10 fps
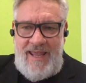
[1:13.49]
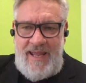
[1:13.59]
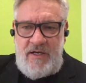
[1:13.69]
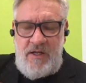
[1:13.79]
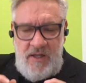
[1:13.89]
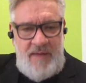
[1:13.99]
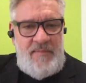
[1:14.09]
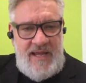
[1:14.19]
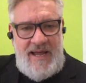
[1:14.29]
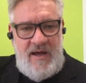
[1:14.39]
and
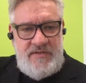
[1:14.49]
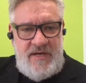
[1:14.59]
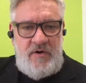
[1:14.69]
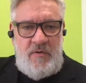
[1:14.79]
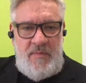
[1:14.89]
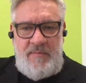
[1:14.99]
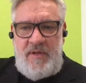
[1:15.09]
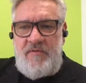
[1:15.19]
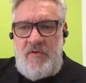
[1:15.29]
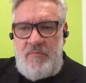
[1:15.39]
Columbia House, I don't know,
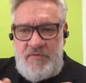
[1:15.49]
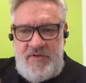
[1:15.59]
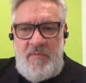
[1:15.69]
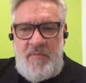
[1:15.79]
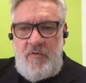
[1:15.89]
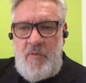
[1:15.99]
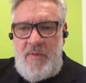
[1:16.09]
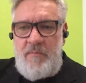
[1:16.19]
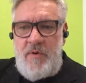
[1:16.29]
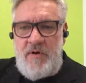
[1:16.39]
maybe some of you
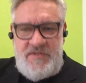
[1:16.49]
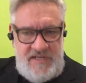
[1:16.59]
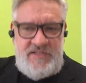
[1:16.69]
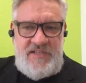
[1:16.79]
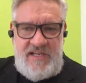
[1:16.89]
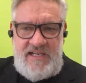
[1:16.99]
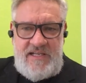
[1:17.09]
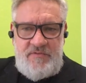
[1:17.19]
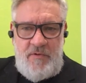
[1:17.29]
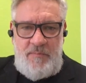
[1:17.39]
remember 6
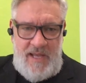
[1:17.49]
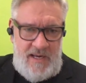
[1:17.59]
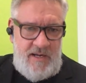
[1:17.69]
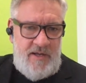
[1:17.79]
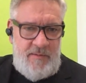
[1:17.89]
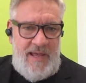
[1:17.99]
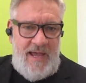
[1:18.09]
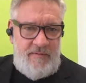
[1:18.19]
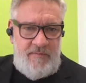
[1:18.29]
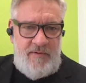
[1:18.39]
CDs for a penny on the
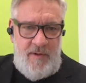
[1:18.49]
back of